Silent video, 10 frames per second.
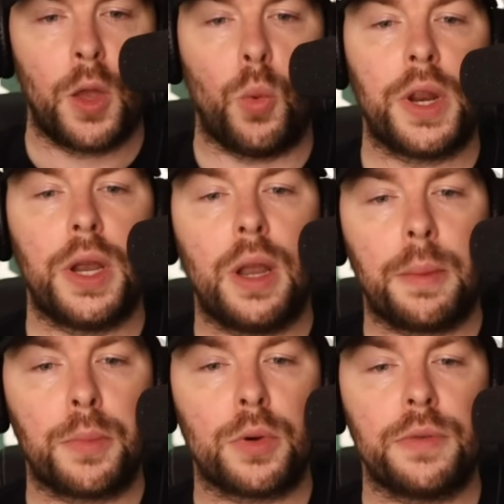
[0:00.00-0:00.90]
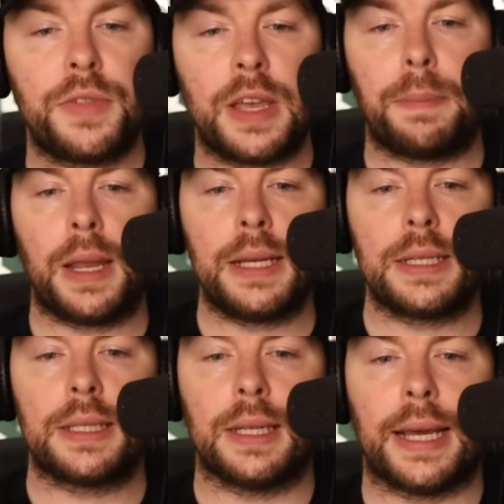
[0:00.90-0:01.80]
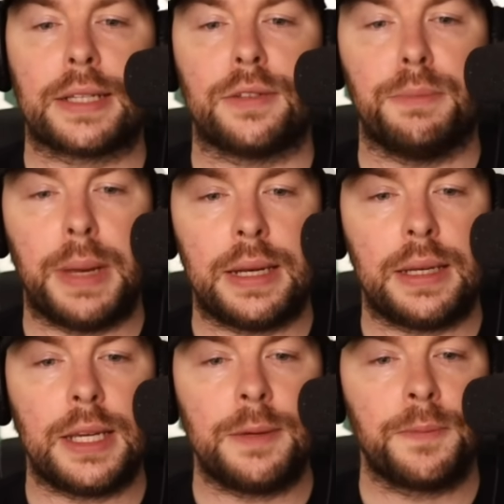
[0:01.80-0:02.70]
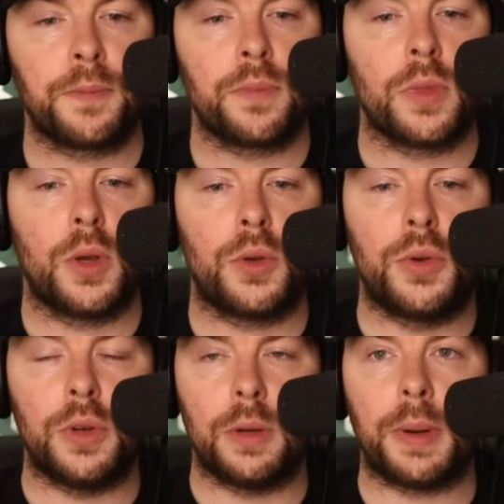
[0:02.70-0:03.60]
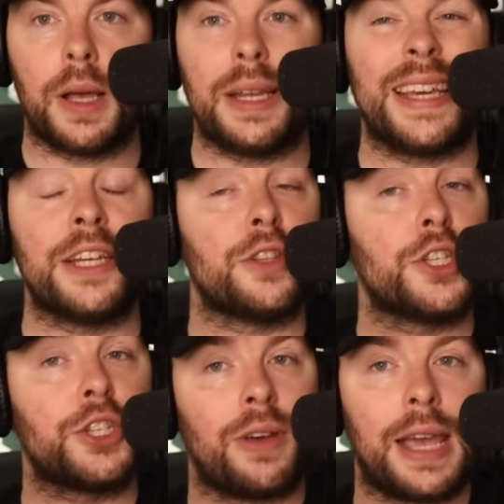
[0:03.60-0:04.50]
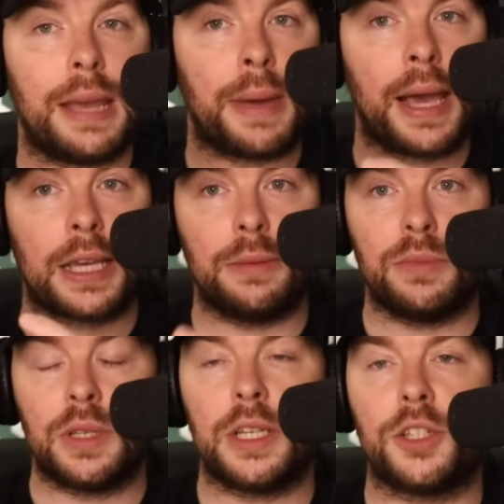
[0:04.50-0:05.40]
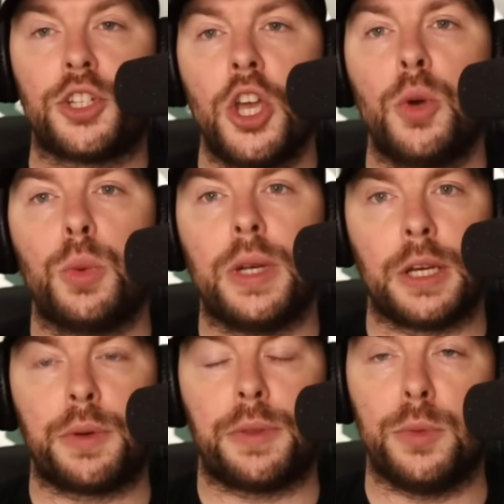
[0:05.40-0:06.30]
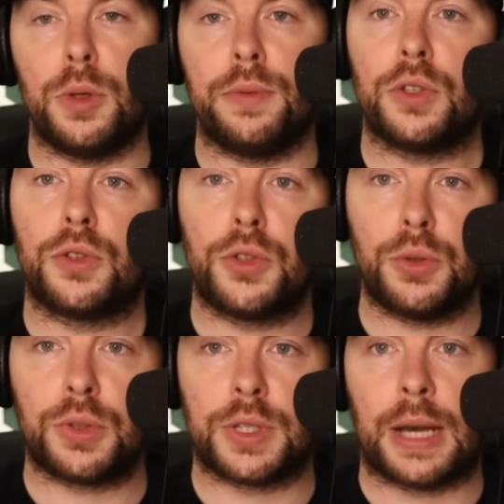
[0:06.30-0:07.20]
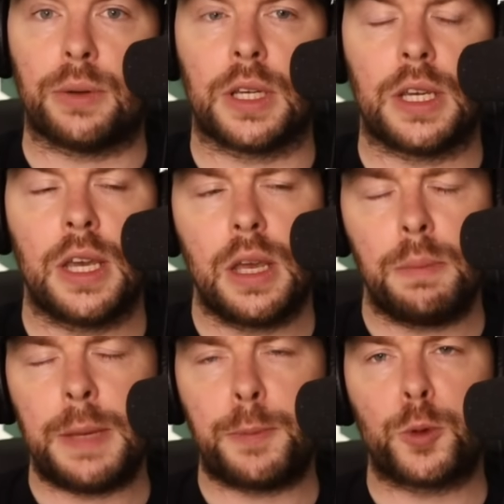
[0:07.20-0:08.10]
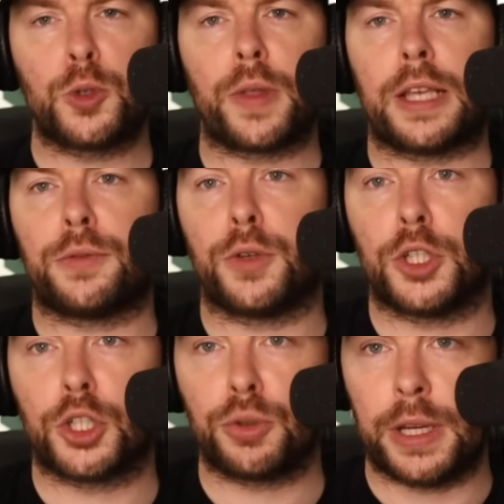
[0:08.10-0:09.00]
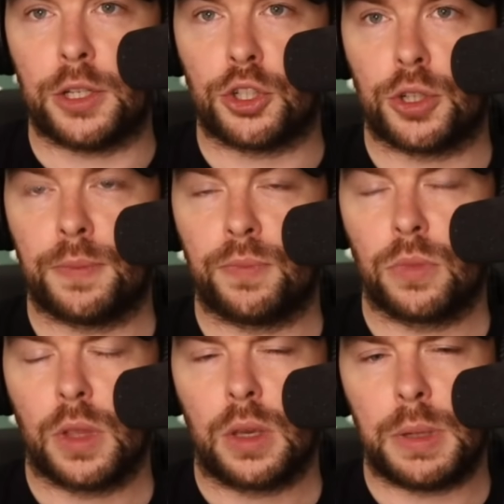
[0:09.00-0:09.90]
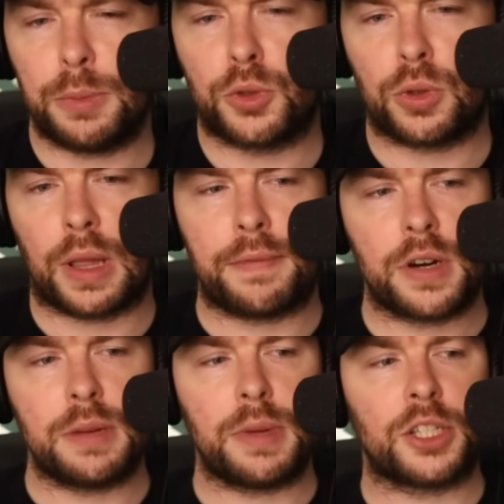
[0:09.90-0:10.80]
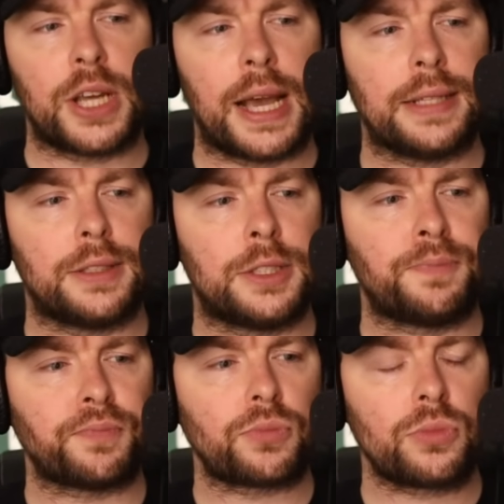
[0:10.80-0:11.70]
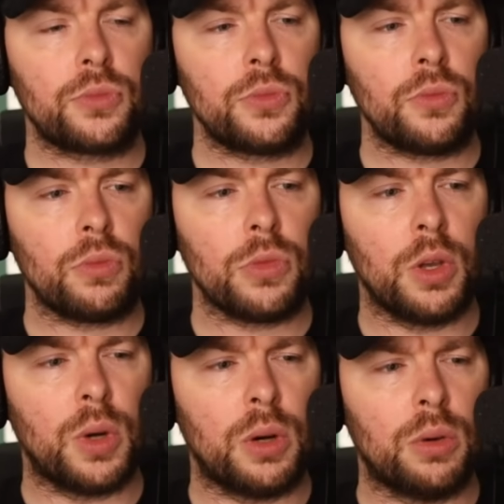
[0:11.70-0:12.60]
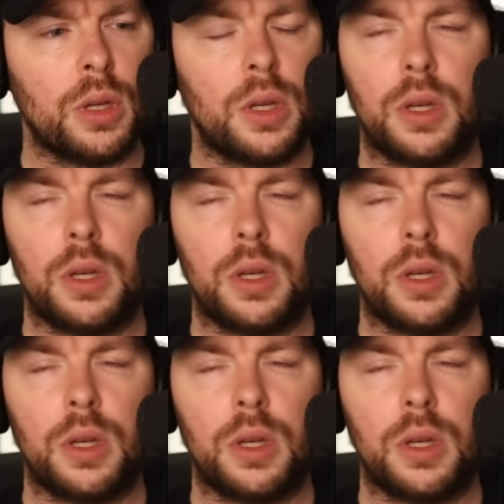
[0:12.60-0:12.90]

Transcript: when a number of their players, the likes of Mendy, Koulibaly, and at the time Hakim Ziyech, were linked with moves to Saudi. People saw that as very strange. People saw that very much as, well,